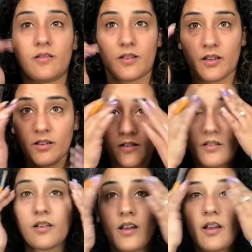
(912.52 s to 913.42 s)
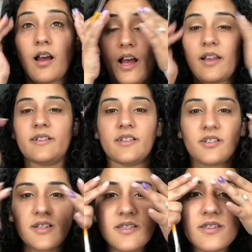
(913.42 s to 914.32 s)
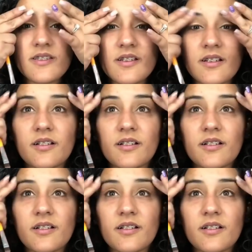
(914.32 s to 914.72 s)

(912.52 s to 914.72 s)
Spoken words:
Okay. I like to just